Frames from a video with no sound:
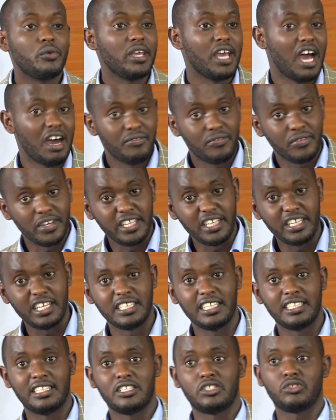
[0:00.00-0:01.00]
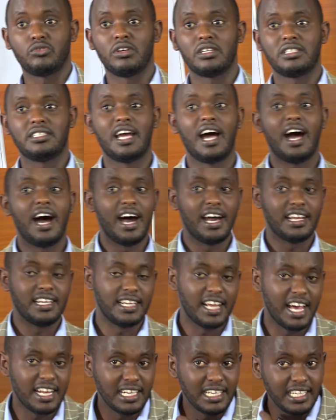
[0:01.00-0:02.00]
We have linear data structure and
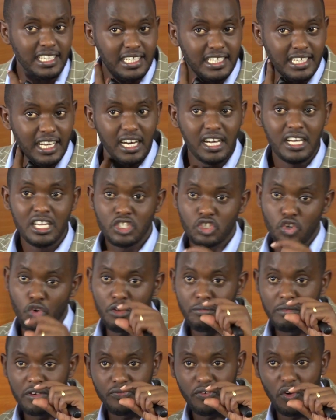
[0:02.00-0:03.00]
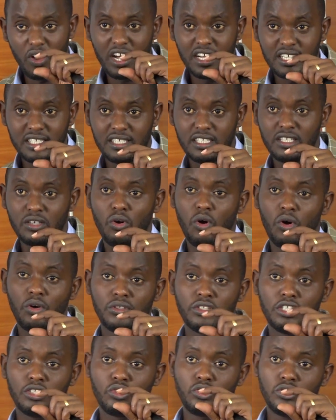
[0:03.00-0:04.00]
non-linear. So we'll be focusing
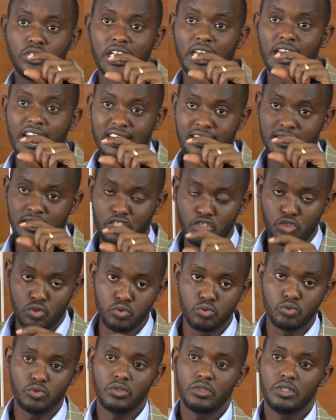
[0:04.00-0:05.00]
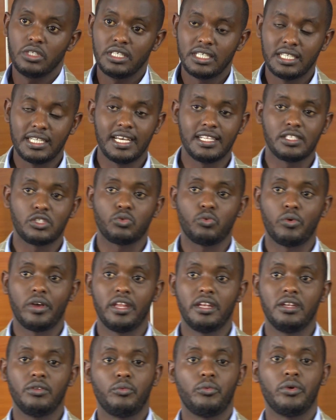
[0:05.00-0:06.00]
on the last two. That's
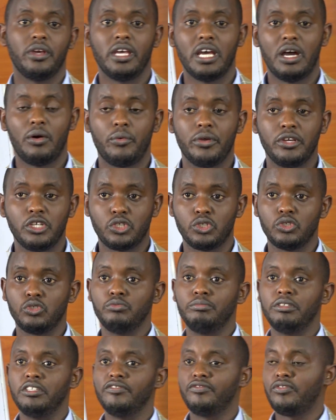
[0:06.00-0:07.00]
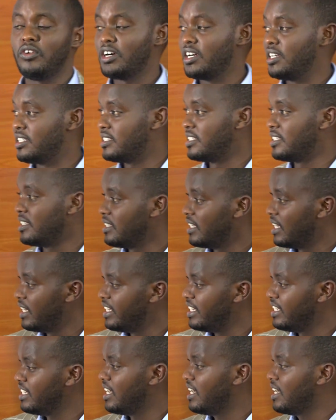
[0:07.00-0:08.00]
where we should be focusing, the
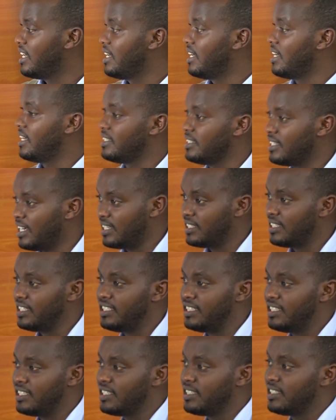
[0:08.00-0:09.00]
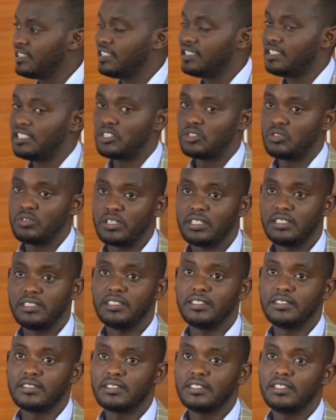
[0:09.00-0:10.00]
linear and non-linear data
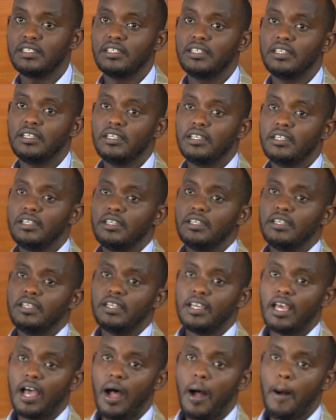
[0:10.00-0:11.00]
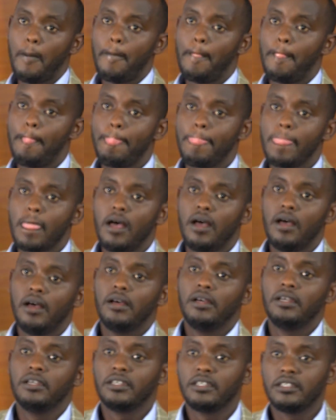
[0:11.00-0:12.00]
structures. Yeah.
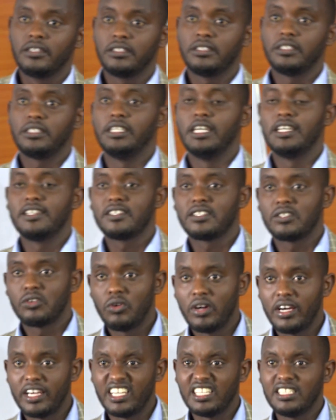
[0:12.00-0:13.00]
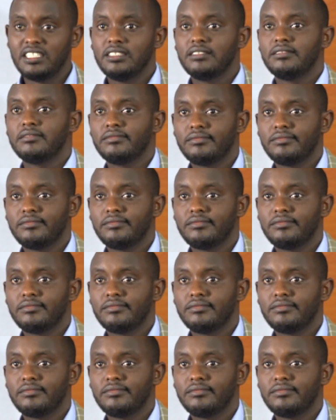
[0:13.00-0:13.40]
Yes, go ahead.